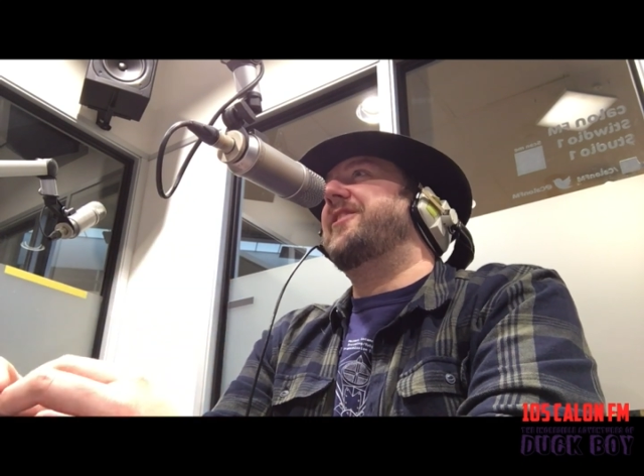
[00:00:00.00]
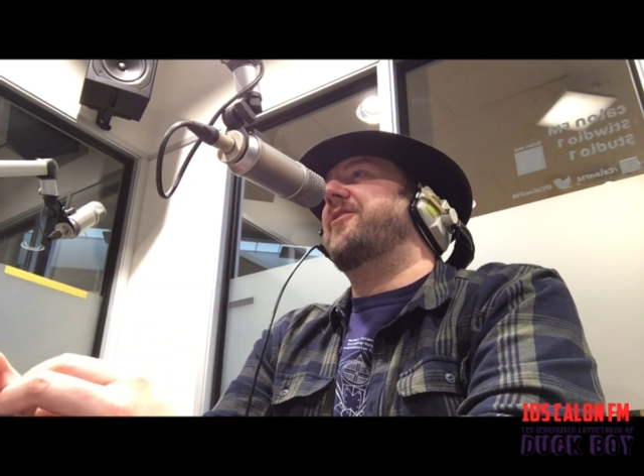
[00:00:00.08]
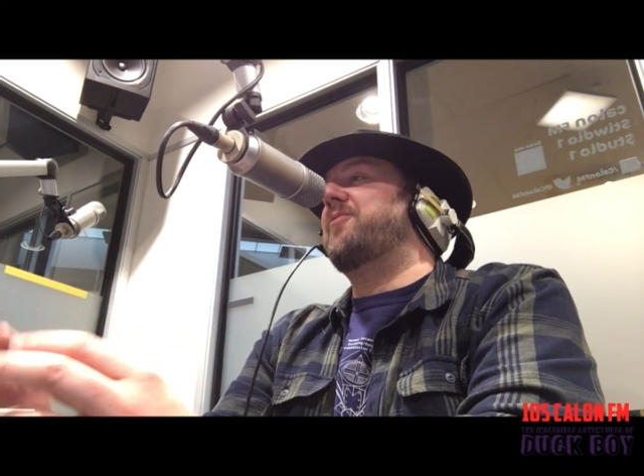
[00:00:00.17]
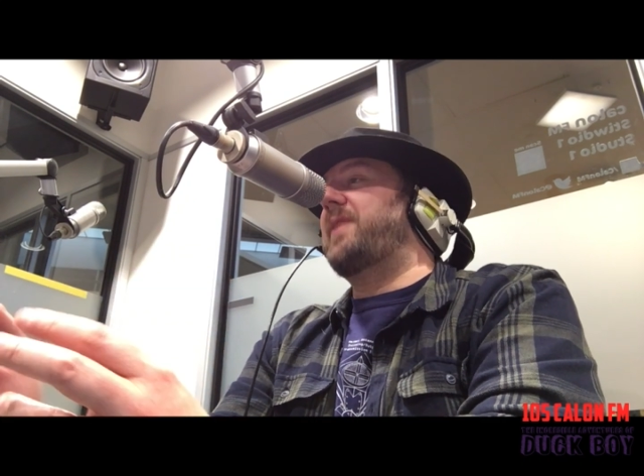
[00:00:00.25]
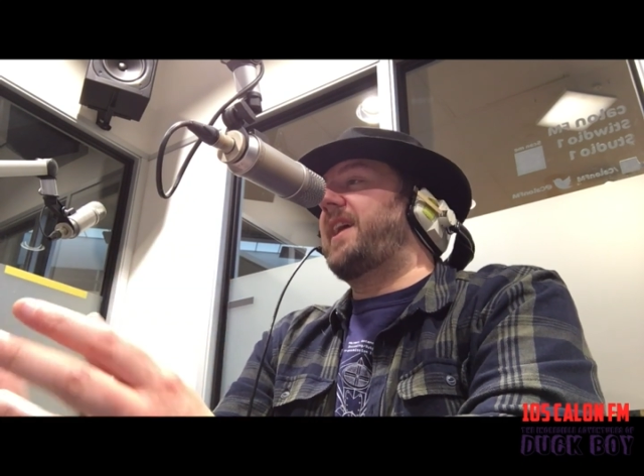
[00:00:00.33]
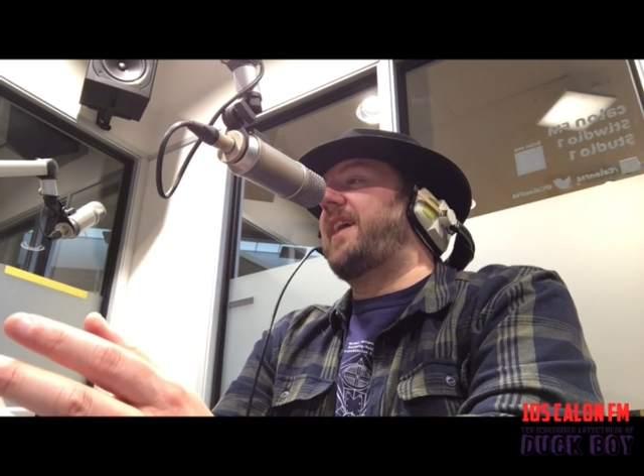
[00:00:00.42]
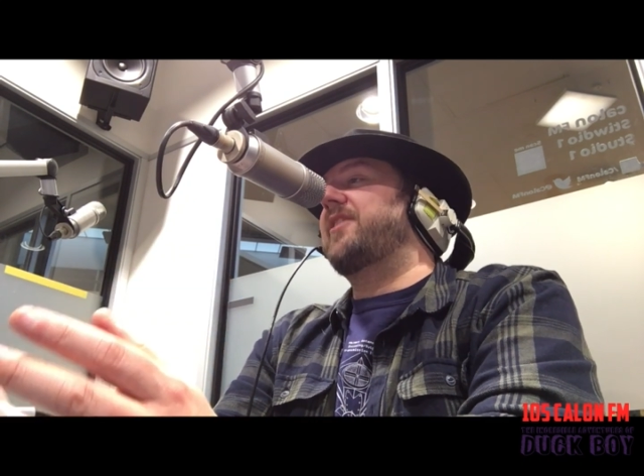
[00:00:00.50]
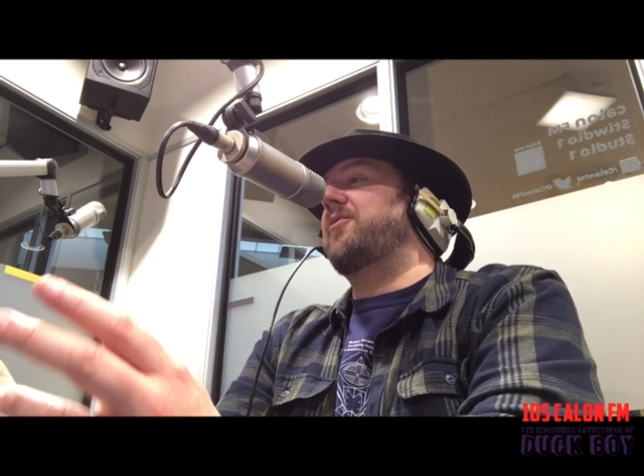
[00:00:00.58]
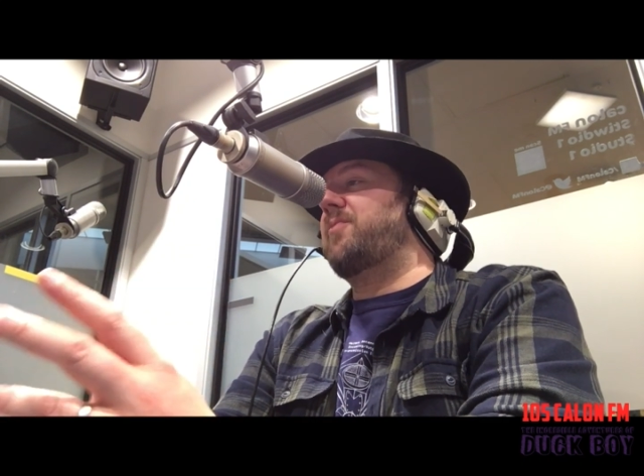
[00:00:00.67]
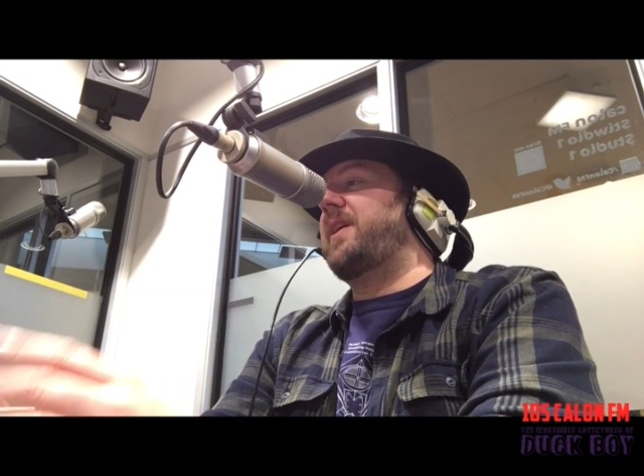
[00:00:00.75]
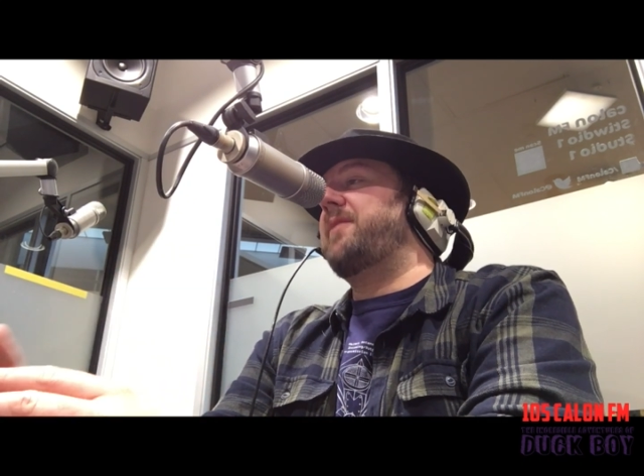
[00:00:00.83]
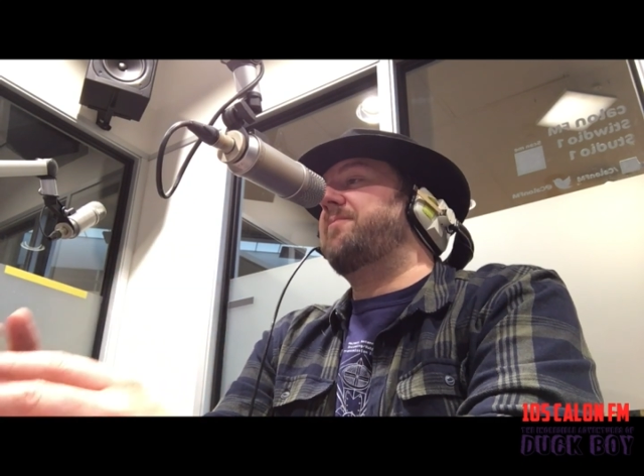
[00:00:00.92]
That
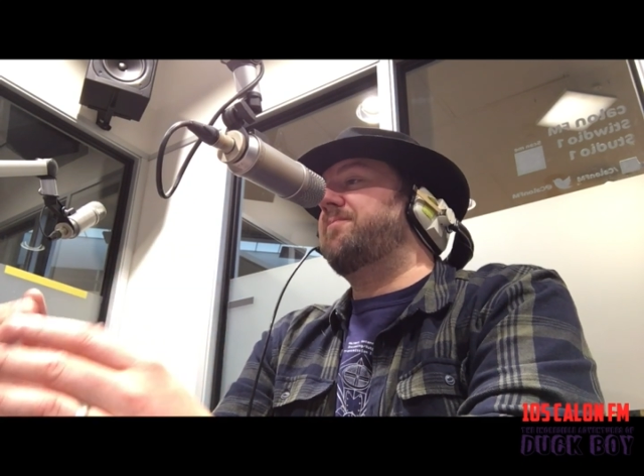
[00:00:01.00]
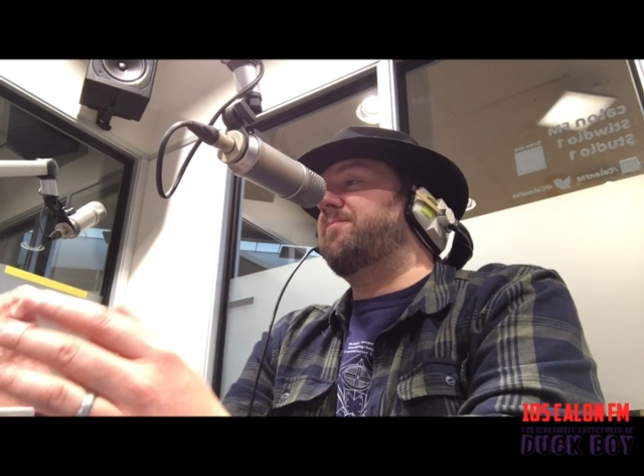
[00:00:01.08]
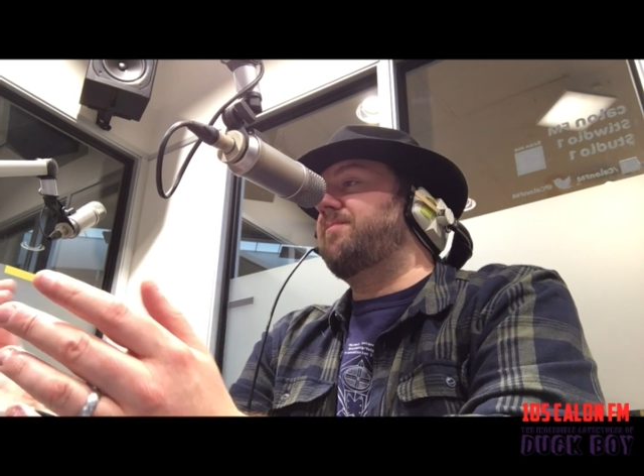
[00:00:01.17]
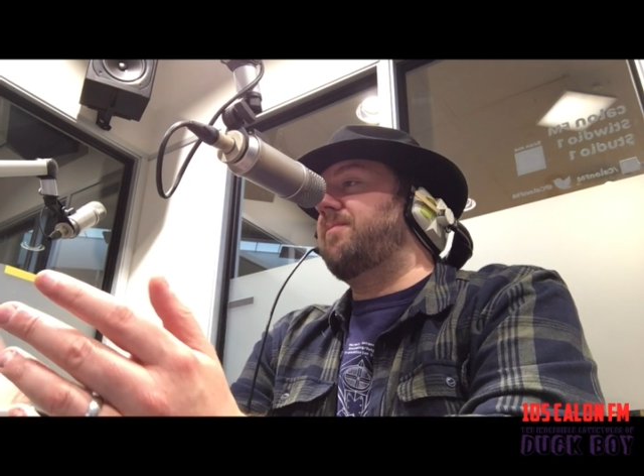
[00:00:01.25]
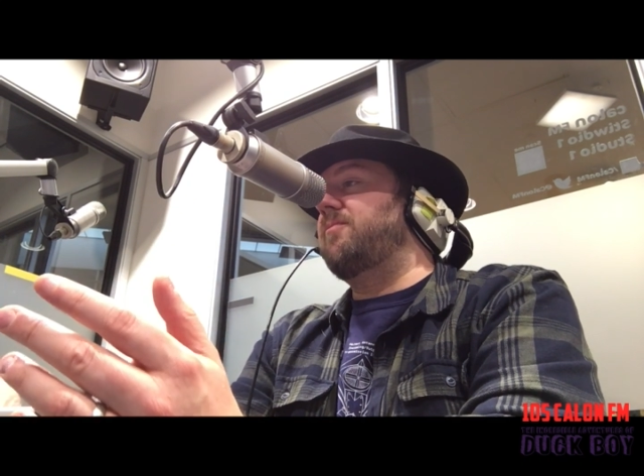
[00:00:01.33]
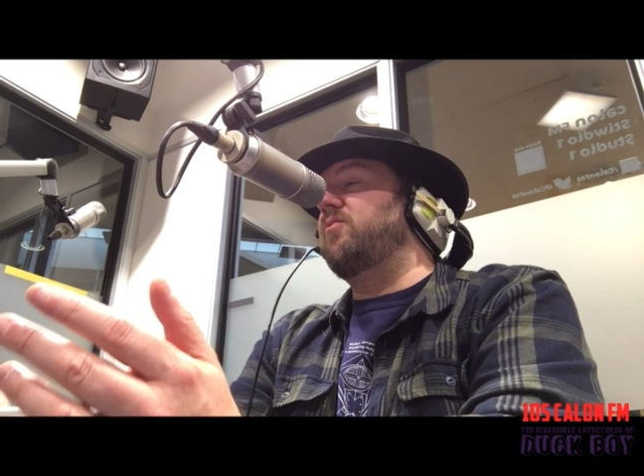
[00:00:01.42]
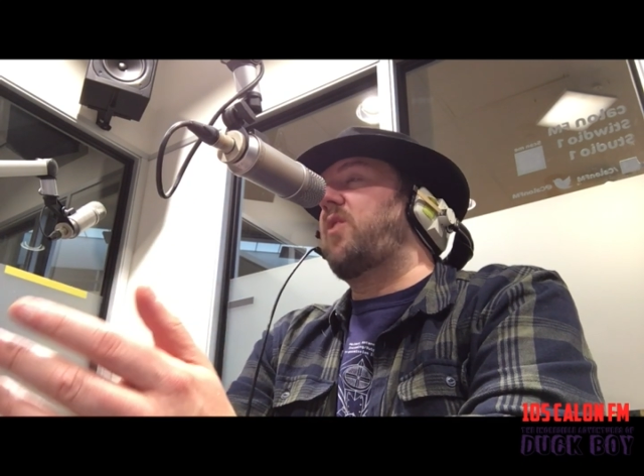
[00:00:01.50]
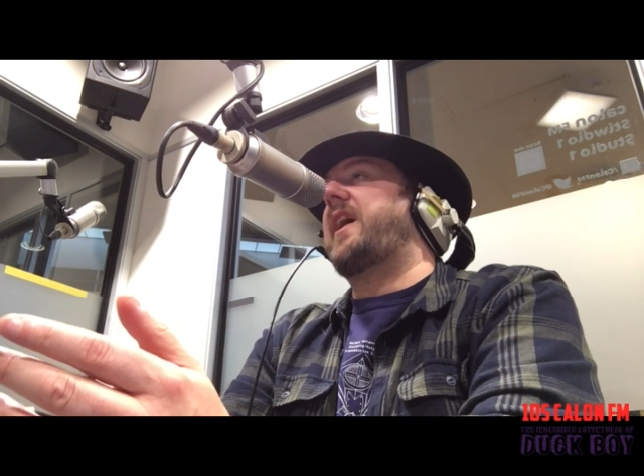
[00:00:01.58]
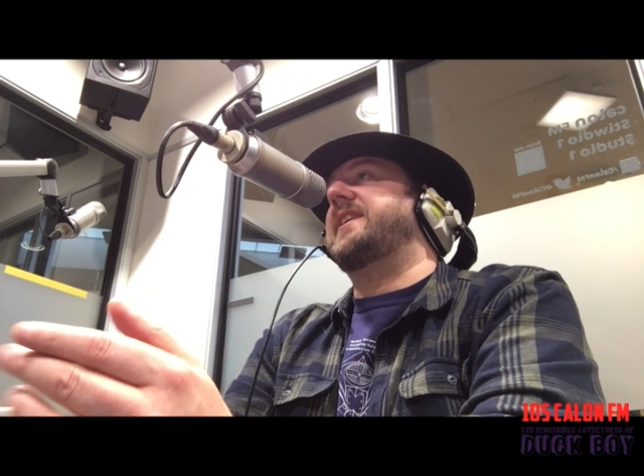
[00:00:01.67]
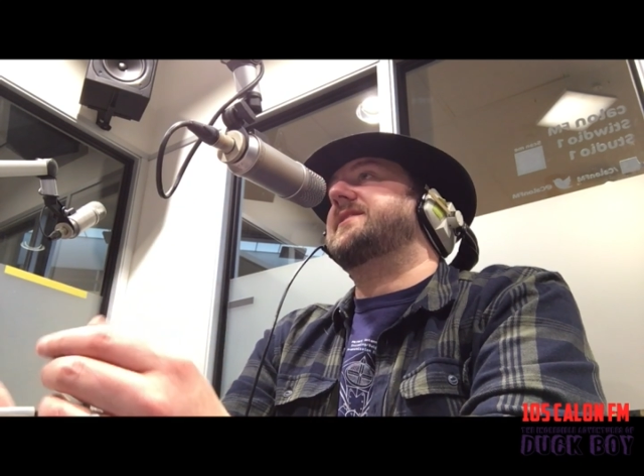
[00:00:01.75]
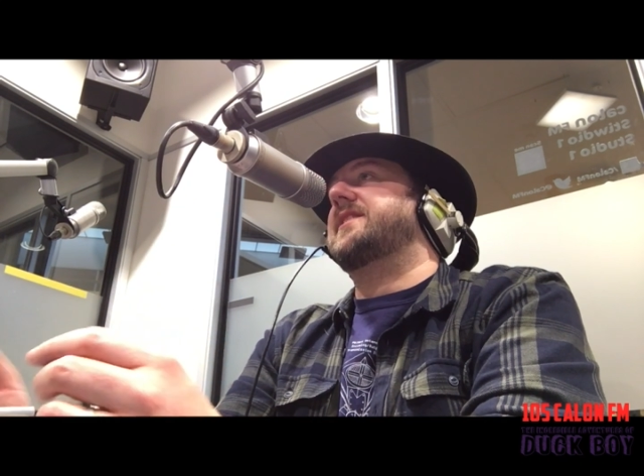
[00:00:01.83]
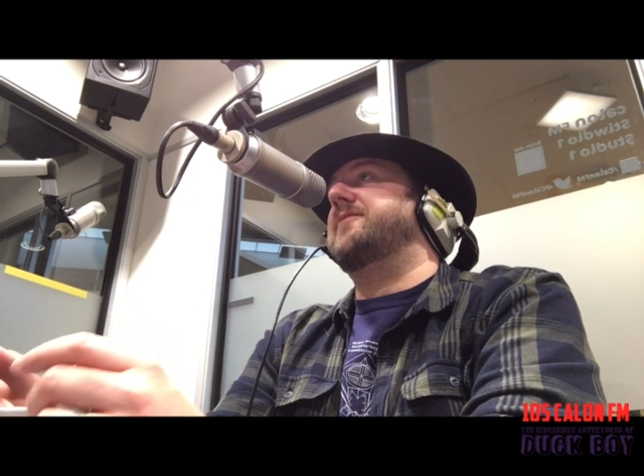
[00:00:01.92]
we
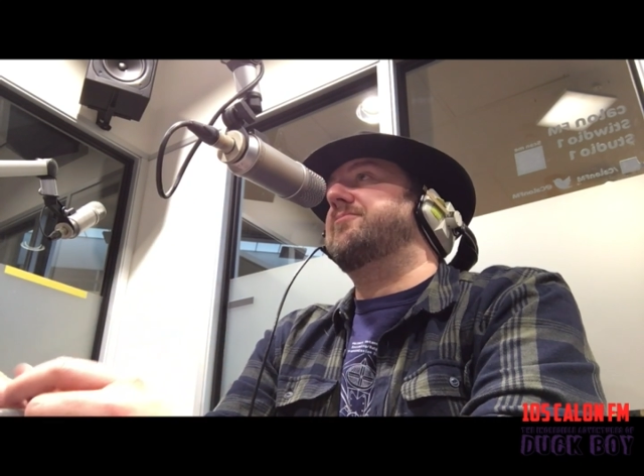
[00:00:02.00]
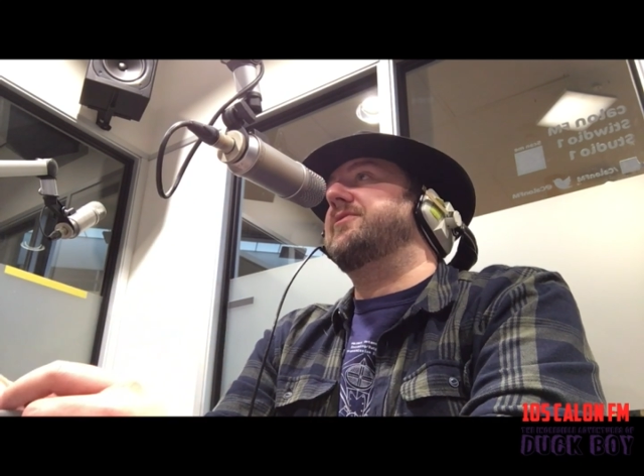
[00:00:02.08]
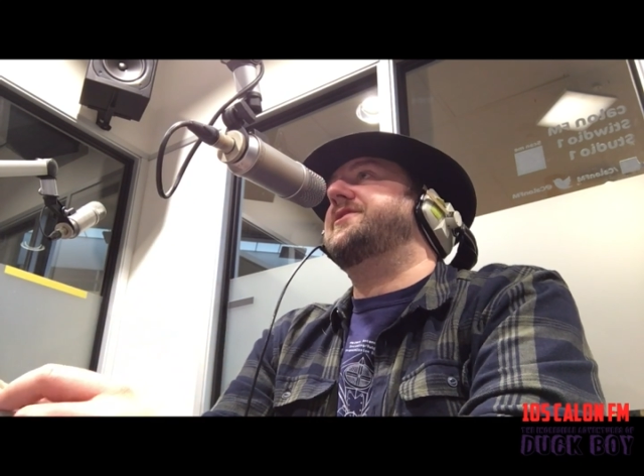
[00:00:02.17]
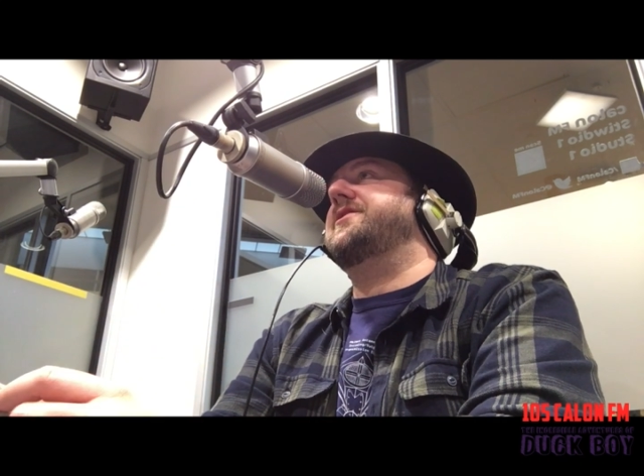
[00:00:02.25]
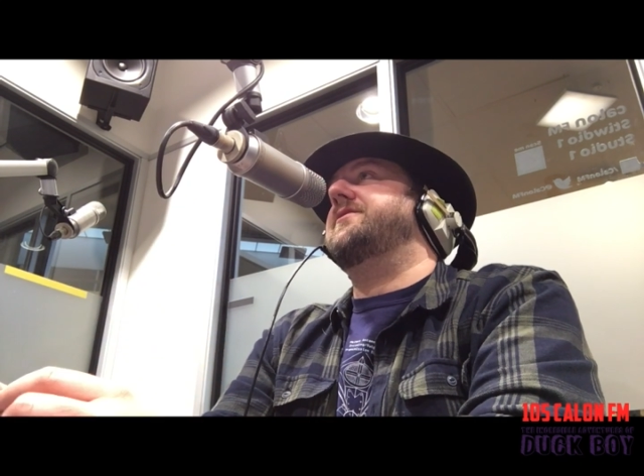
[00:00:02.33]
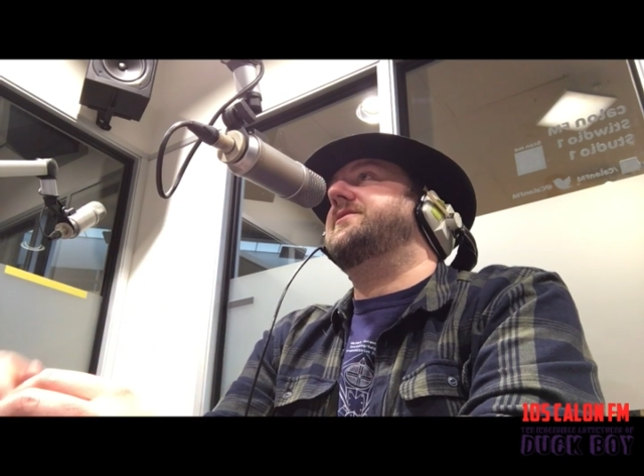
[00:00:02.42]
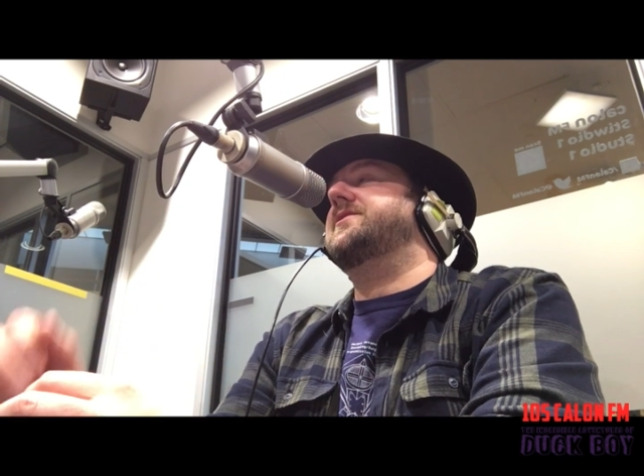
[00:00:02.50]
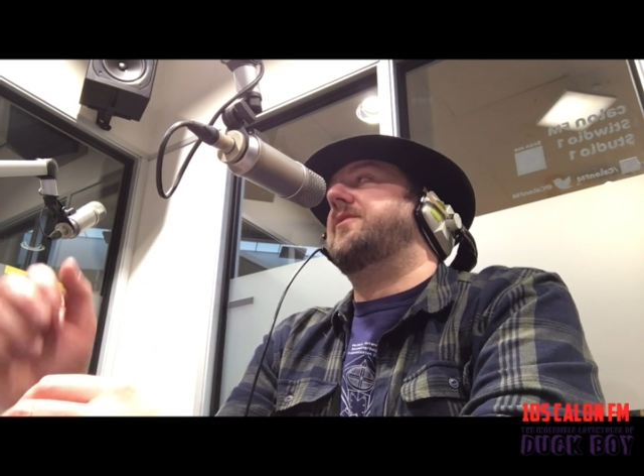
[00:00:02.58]
write and produce,